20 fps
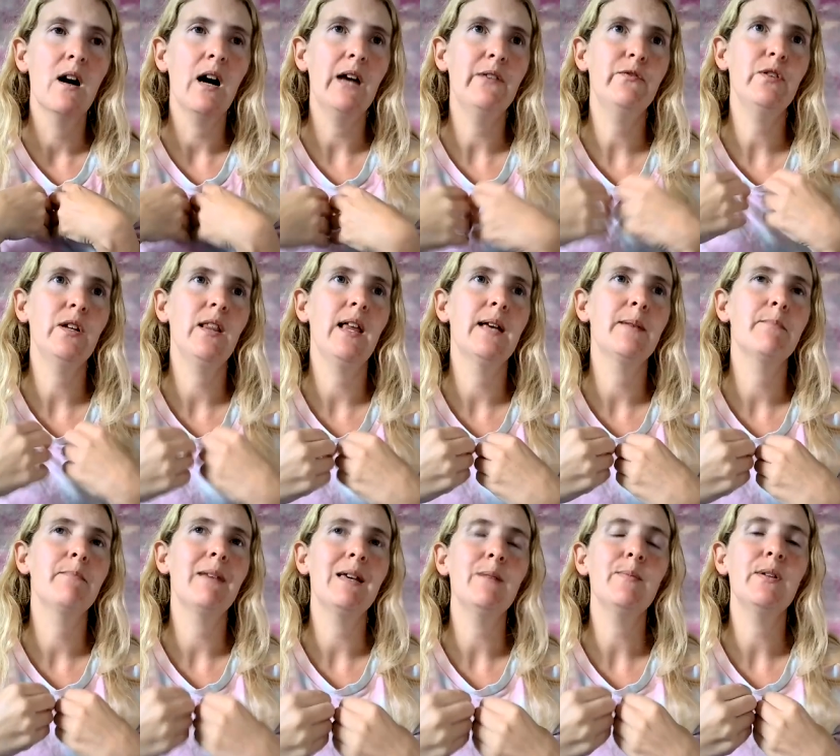i feel
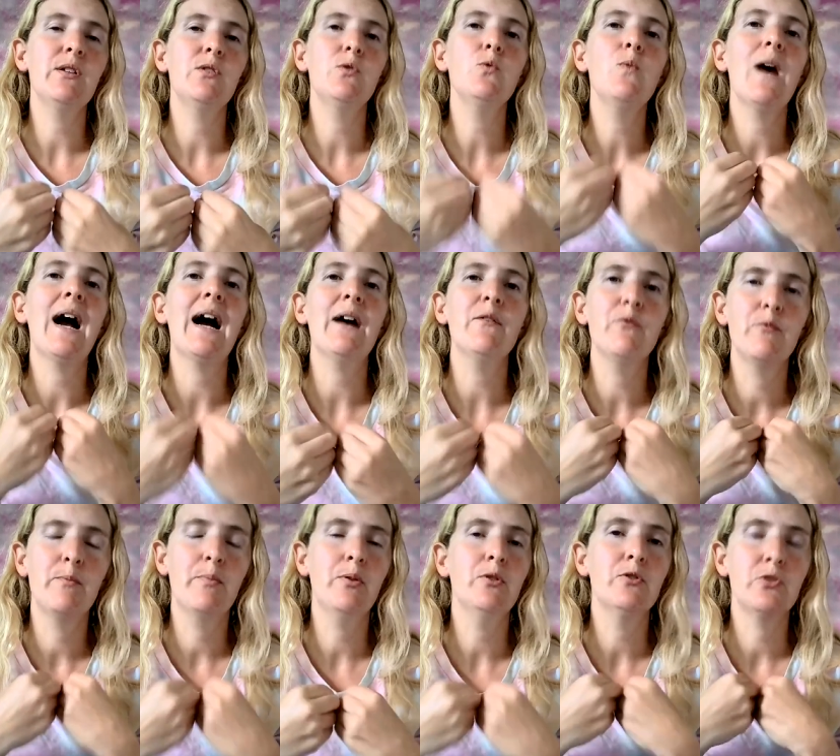like maybe you
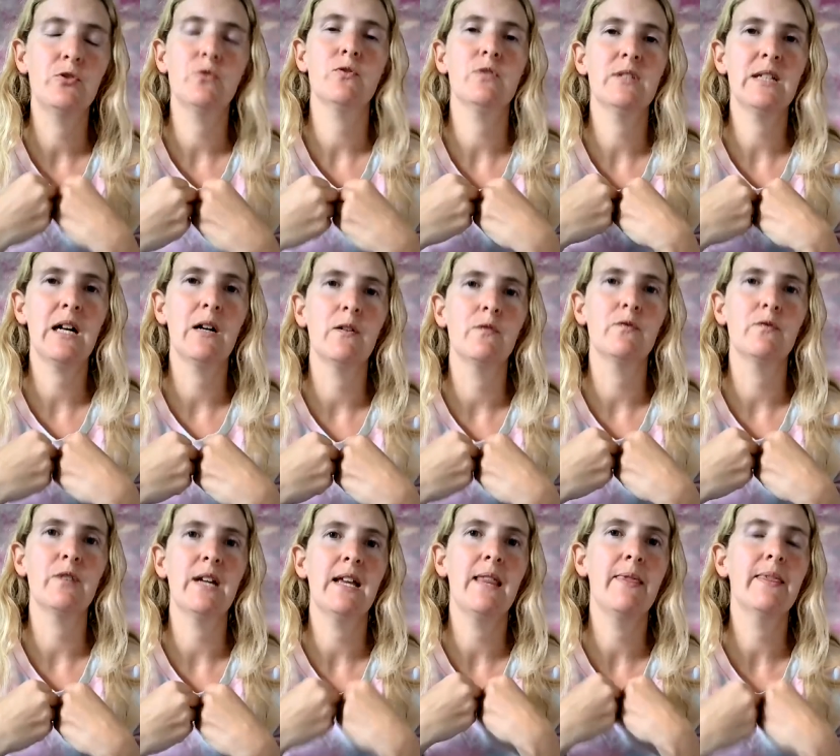have put
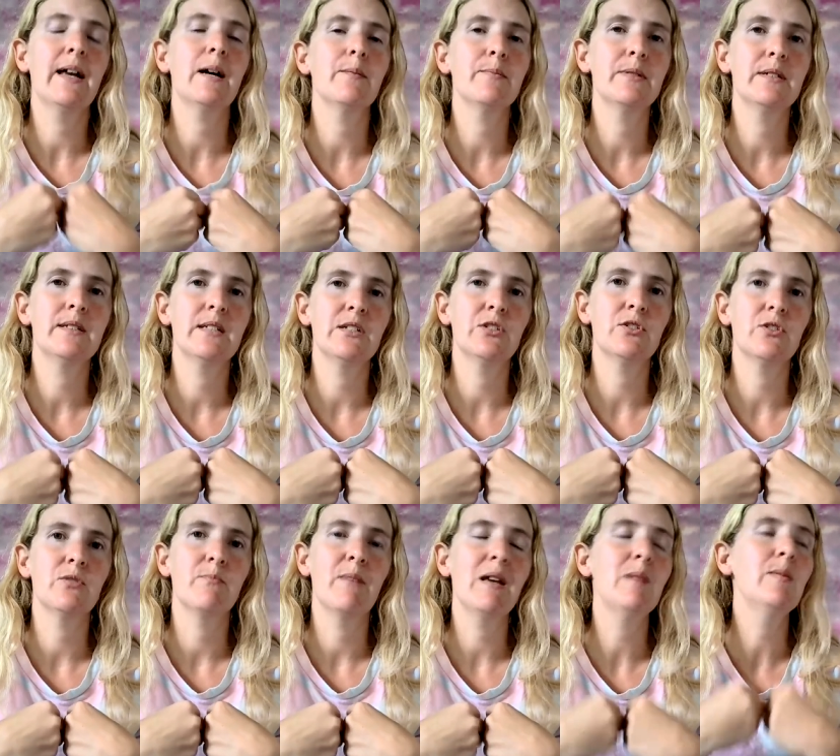yourself in that
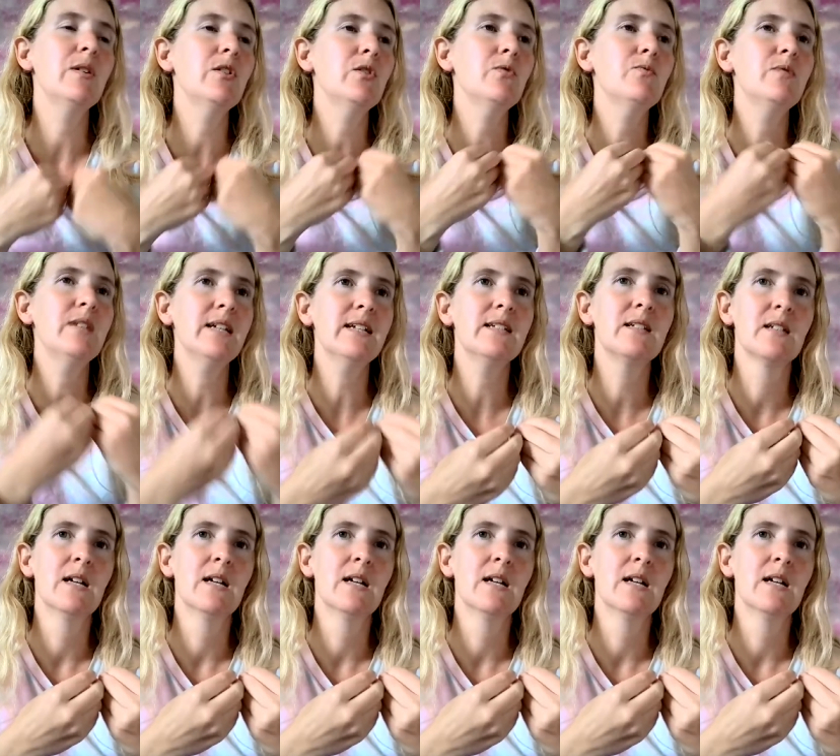position maybe you did